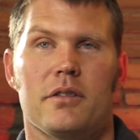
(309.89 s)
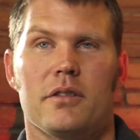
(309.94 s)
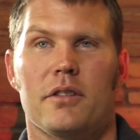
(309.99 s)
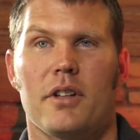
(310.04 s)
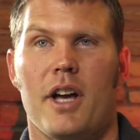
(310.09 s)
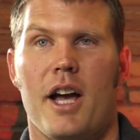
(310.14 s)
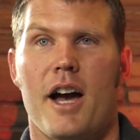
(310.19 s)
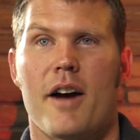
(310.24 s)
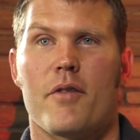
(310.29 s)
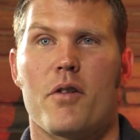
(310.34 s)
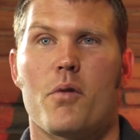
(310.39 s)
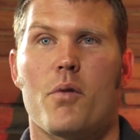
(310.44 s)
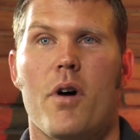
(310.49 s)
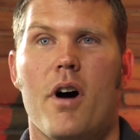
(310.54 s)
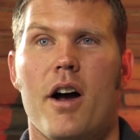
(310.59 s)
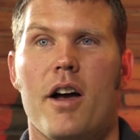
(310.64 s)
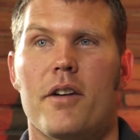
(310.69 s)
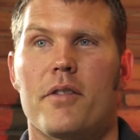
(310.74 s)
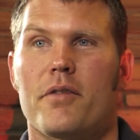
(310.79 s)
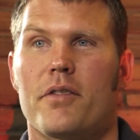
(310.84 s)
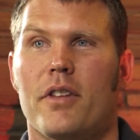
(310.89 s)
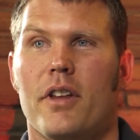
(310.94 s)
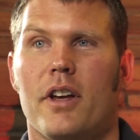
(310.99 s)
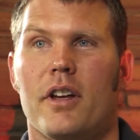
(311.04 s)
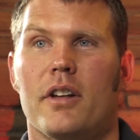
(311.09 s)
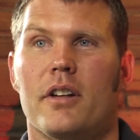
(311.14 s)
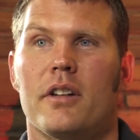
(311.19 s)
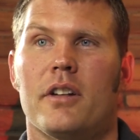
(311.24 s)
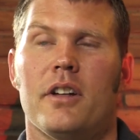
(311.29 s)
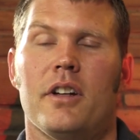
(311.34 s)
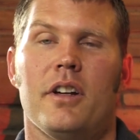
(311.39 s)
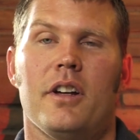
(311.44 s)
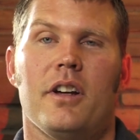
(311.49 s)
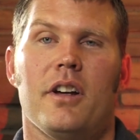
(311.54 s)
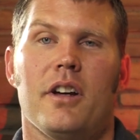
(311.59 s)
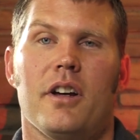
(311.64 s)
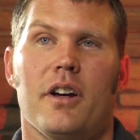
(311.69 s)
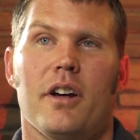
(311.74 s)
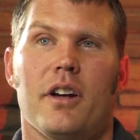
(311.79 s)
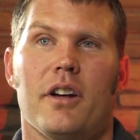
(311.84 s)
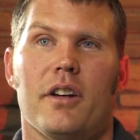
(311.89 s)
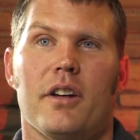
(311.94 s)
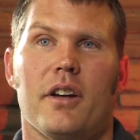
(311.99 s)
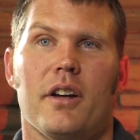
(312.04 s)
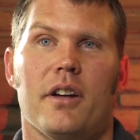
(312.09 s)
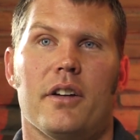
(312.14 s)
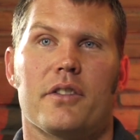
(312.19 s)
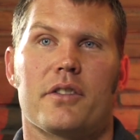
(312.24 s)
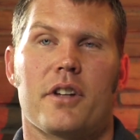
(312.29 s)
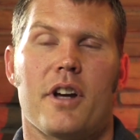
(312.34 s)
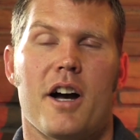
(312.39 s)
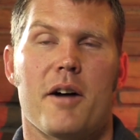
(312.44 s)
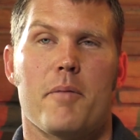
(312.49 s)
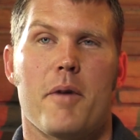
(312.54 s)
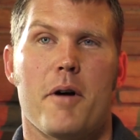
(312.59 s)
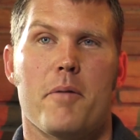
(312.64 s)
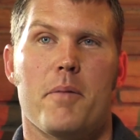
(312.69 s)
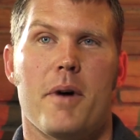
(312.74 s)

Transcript: to have a wife that has got my